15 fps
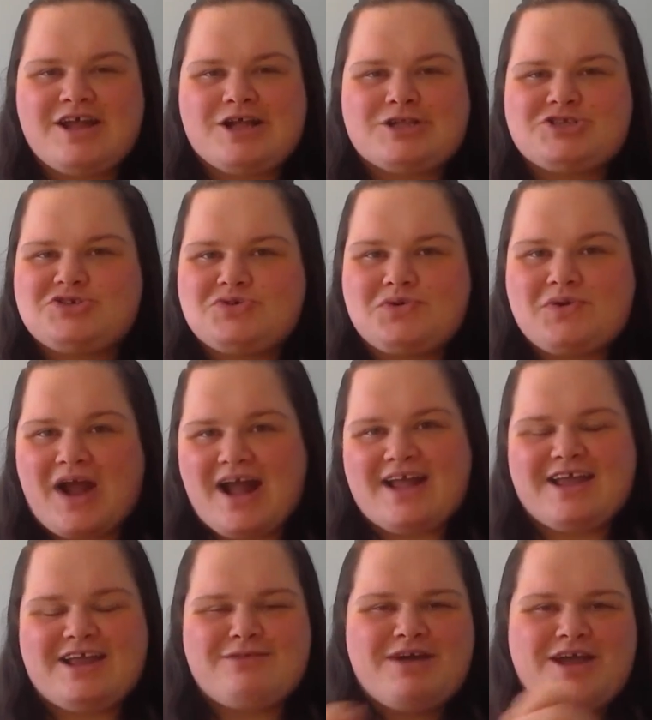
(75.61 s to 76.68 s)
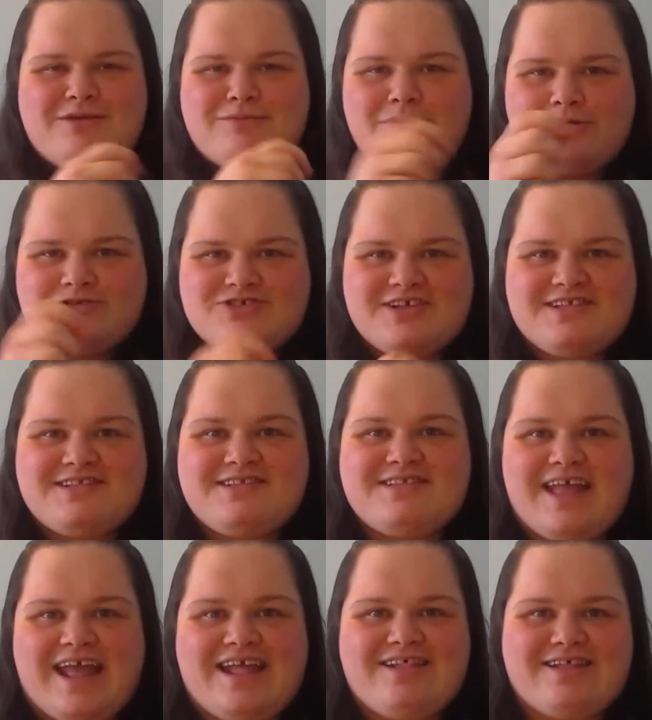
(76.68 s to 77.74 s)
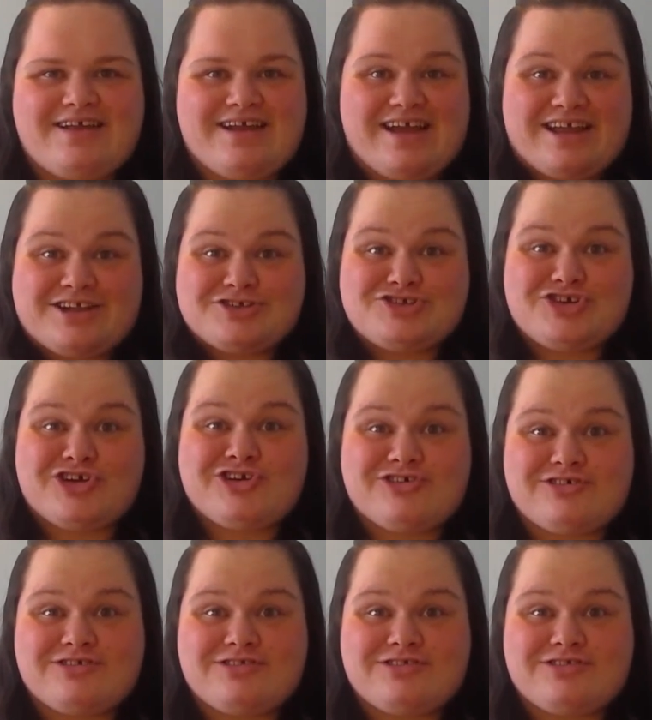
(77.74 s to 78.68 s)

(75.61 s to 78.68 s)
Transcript: tracking my emotions daily in a journal.